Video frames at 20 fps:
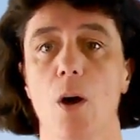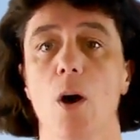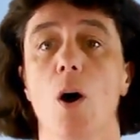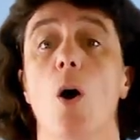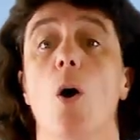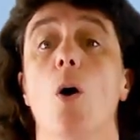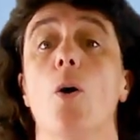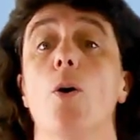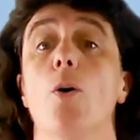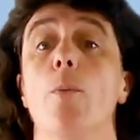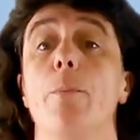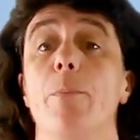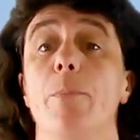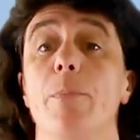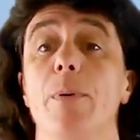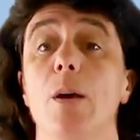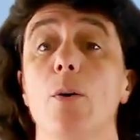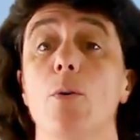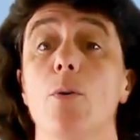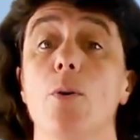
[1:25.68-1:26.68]
Or a
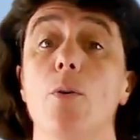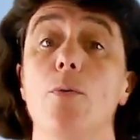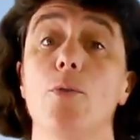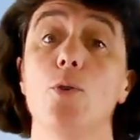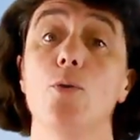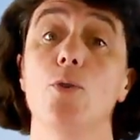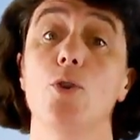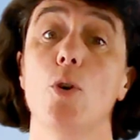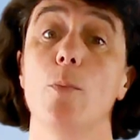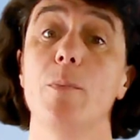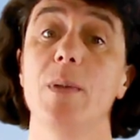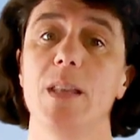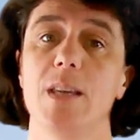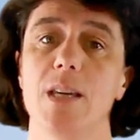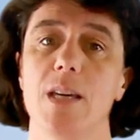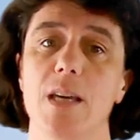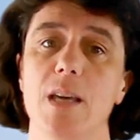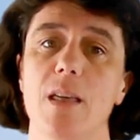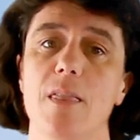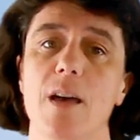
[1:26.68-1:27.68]
peer review
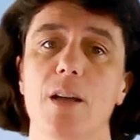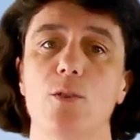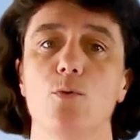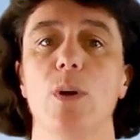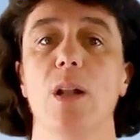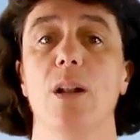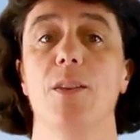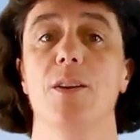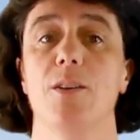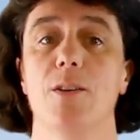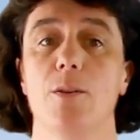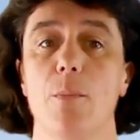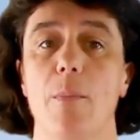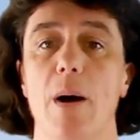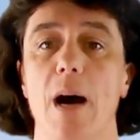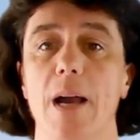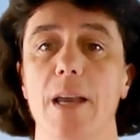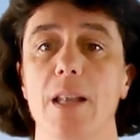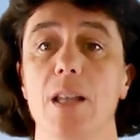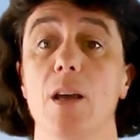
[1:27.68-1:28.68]
committee that will
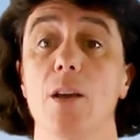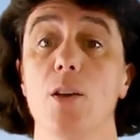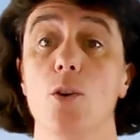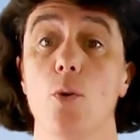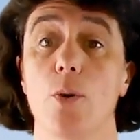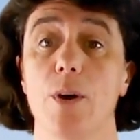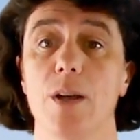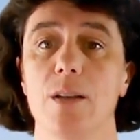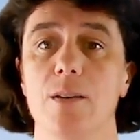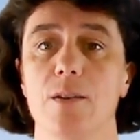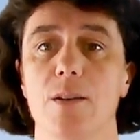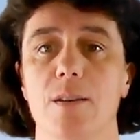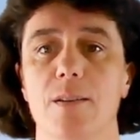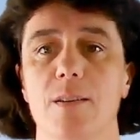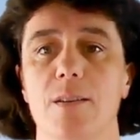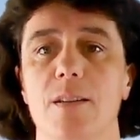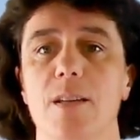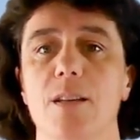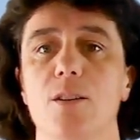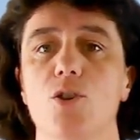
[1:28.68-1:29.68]
determine your
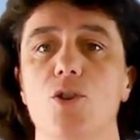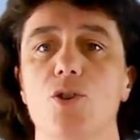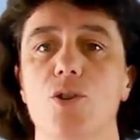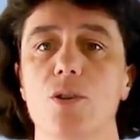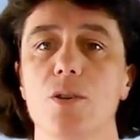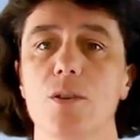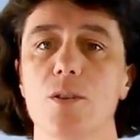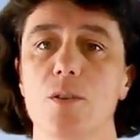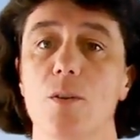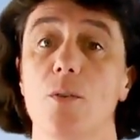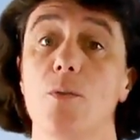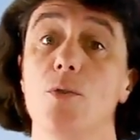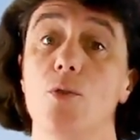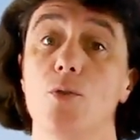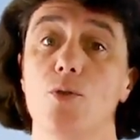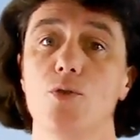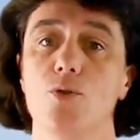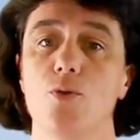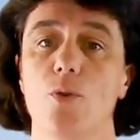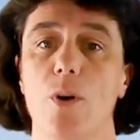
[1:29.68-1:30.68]
institution's
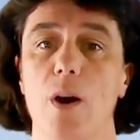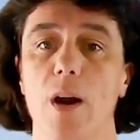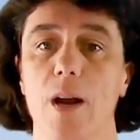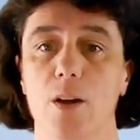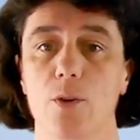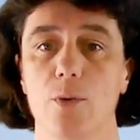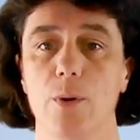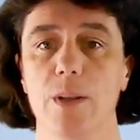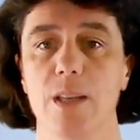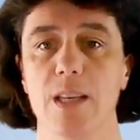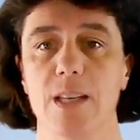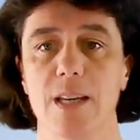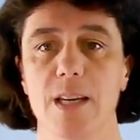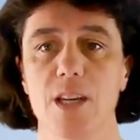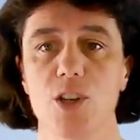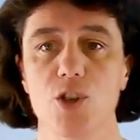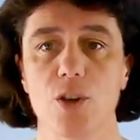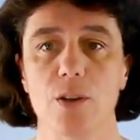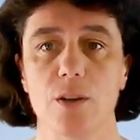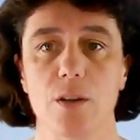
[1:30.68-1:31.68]
future
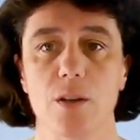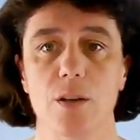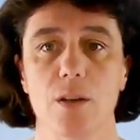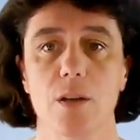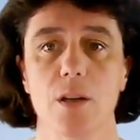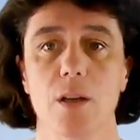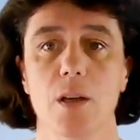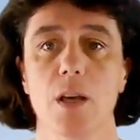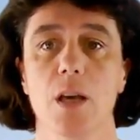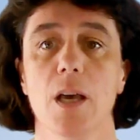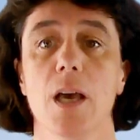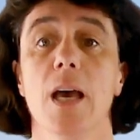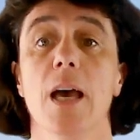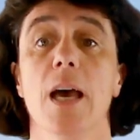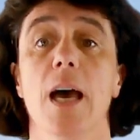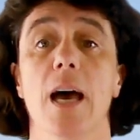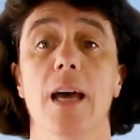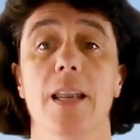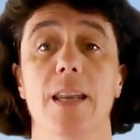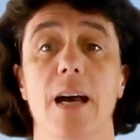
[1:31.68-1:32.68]
accreditation.
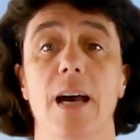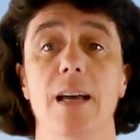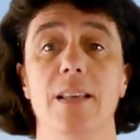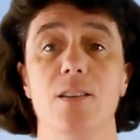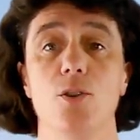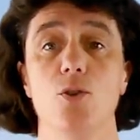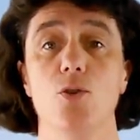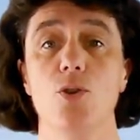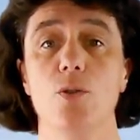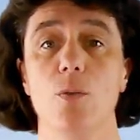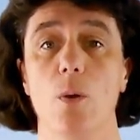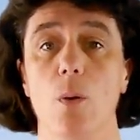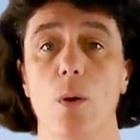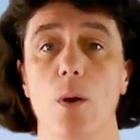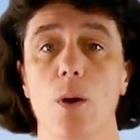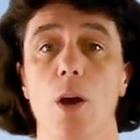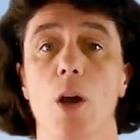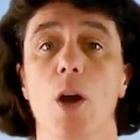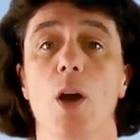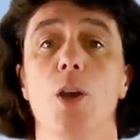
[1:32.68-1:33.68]
And as usual,
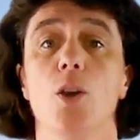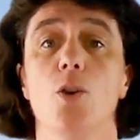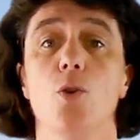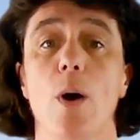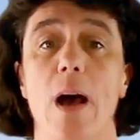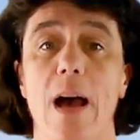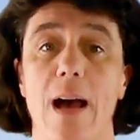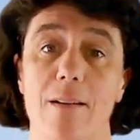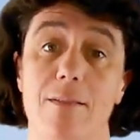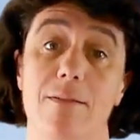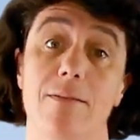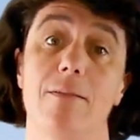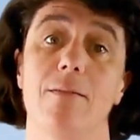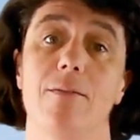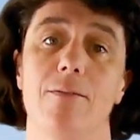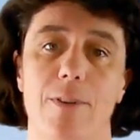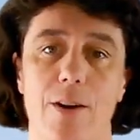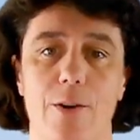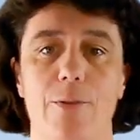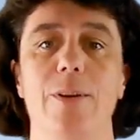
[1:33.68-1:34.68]
you have
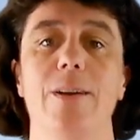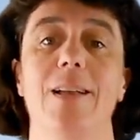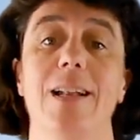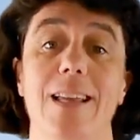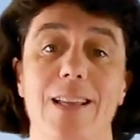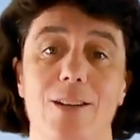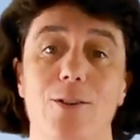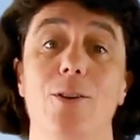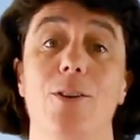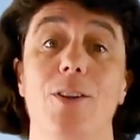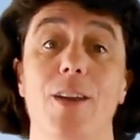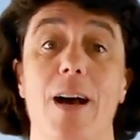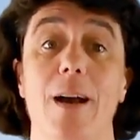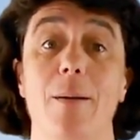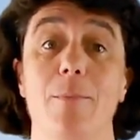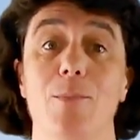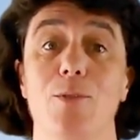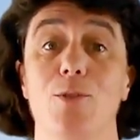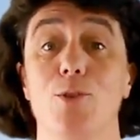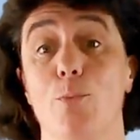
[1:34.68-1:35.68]
very little
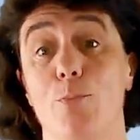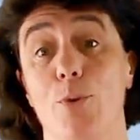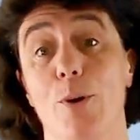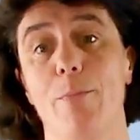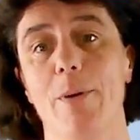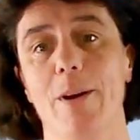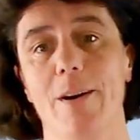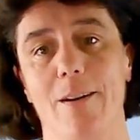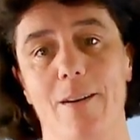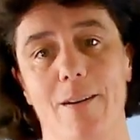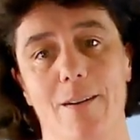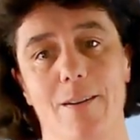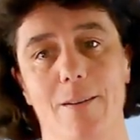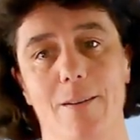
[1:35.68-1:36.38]
time to prepare.